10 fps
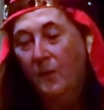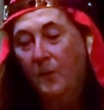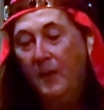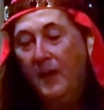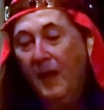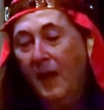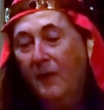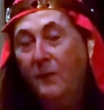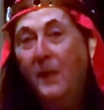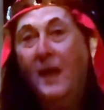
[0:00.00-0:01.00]
We
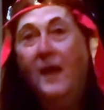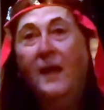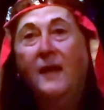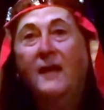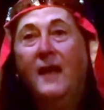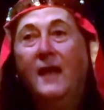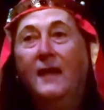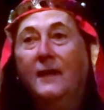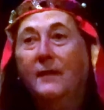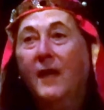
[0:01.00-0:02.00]
have met
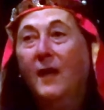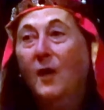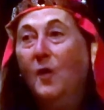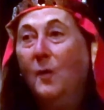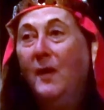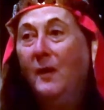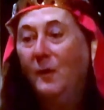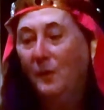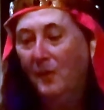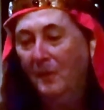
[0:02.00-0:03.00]
as fellow
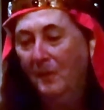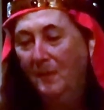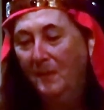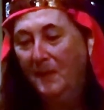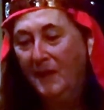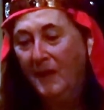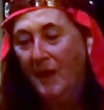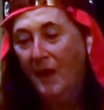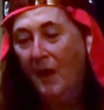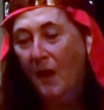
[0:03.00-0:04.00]
pilgrims
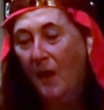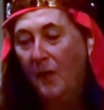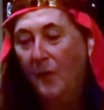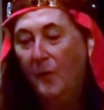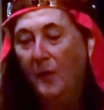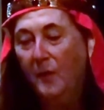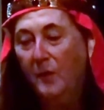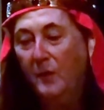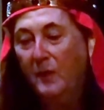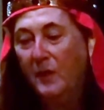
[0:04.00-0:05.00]
on the
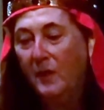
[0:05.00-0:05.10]
road to